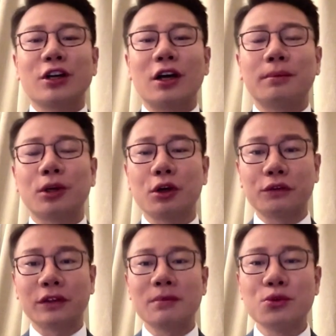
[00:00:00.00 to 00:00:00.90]
to come,
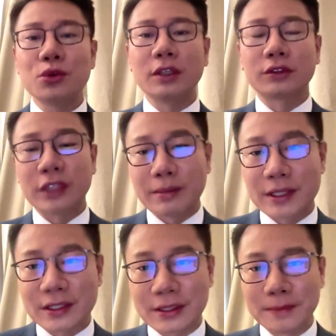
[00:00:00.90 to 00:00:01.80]
hopefully more
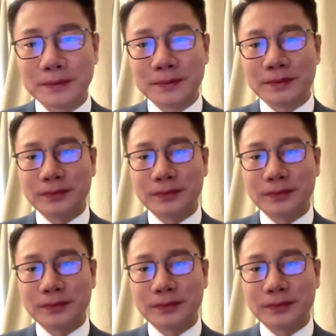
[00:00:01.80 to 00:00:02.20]
agreements.